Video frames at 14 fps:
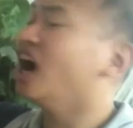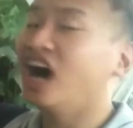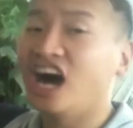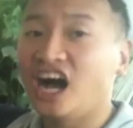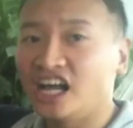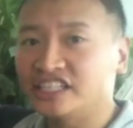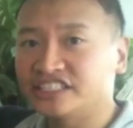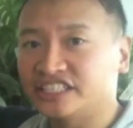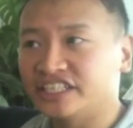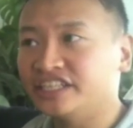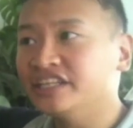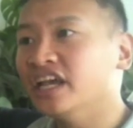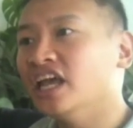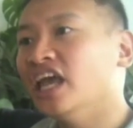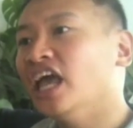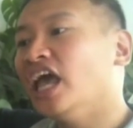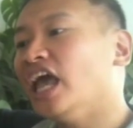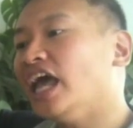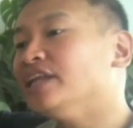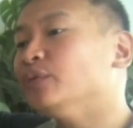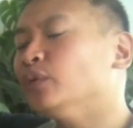hardy
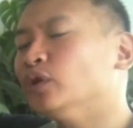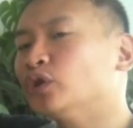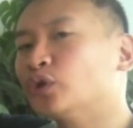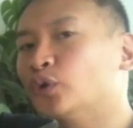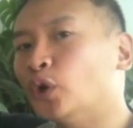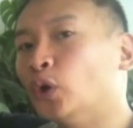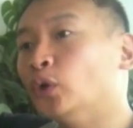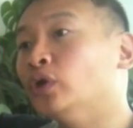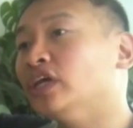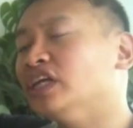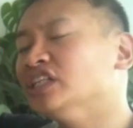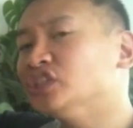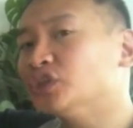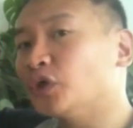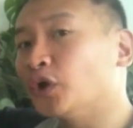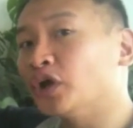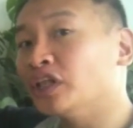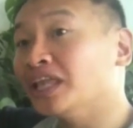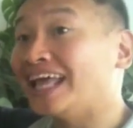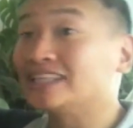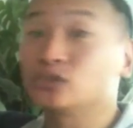and it will grow in
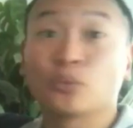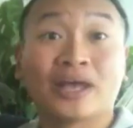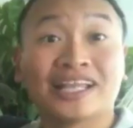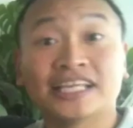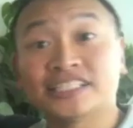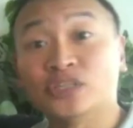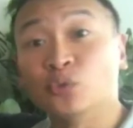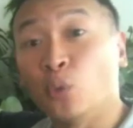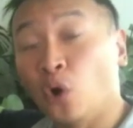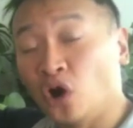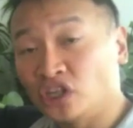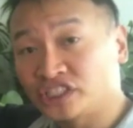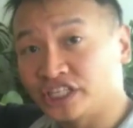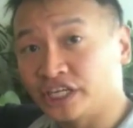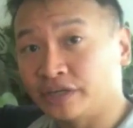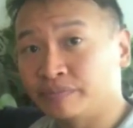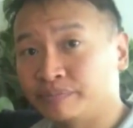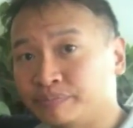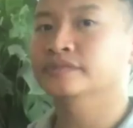soil as well as in water.